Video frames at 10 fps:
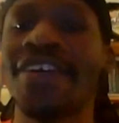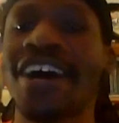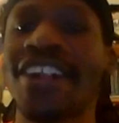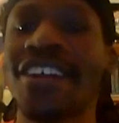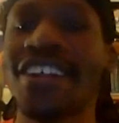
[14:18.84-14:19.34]

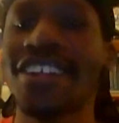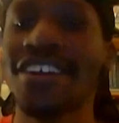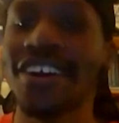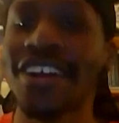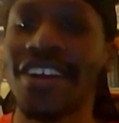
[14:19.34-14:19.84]
I know that they're
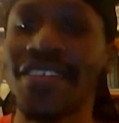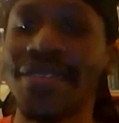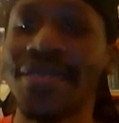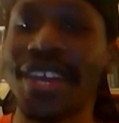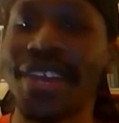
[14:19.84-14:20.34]
all here for
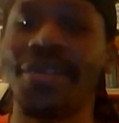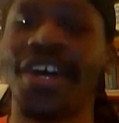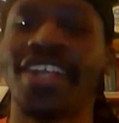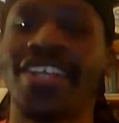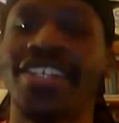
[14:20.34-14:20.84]
me,
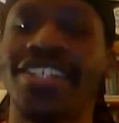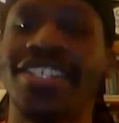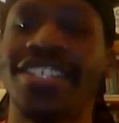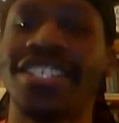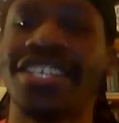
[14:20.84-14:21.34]
but
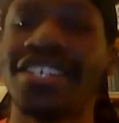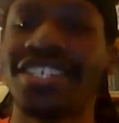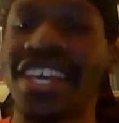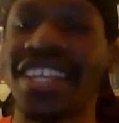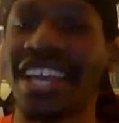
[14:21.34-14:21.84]
there's
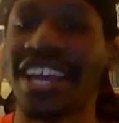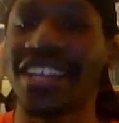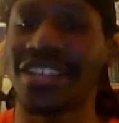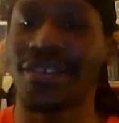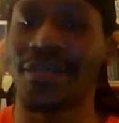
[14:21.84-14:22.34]
nothing I
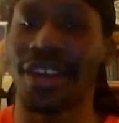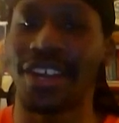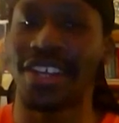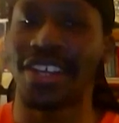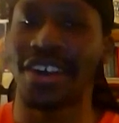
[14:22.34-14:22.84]
can do about
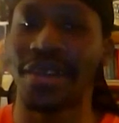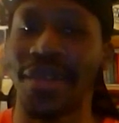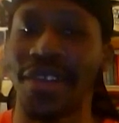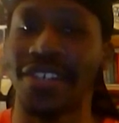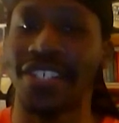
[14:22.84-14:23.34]
it. Young
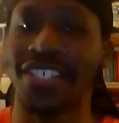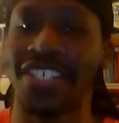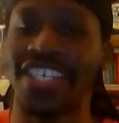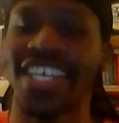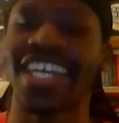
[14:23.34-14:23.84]
men are
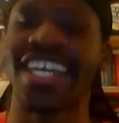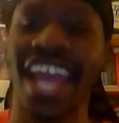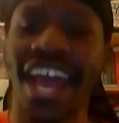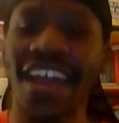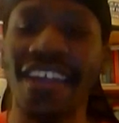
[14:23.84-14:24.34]
just...
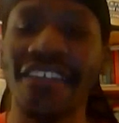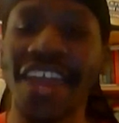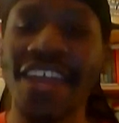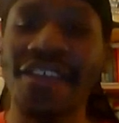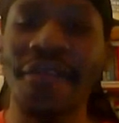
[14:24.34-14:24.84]
Get out of the
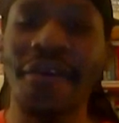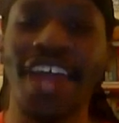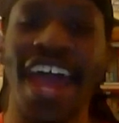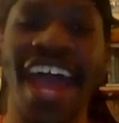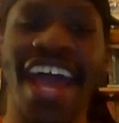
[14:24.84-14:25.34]
way, you old
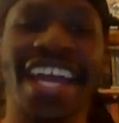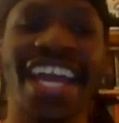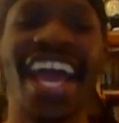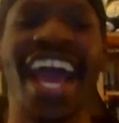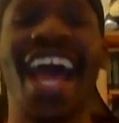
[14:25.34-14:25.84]
hag!
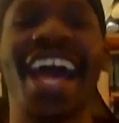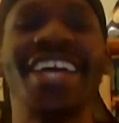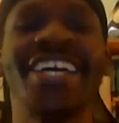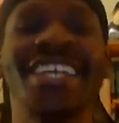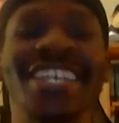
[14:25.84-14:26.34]

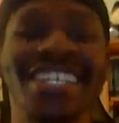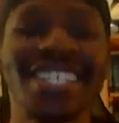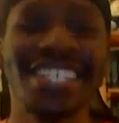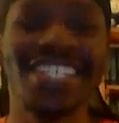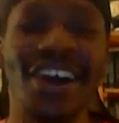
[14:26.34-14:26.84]

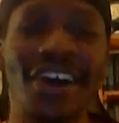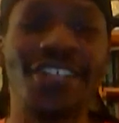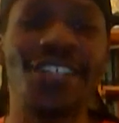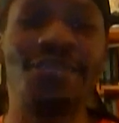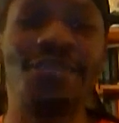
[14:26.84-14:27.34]
Ninja
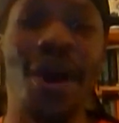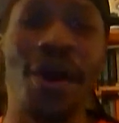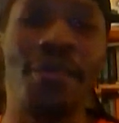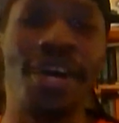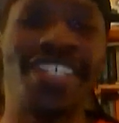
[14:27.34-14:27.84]
Arts
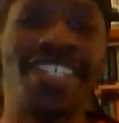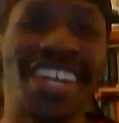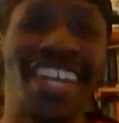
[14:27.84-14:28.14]
Ball Buster!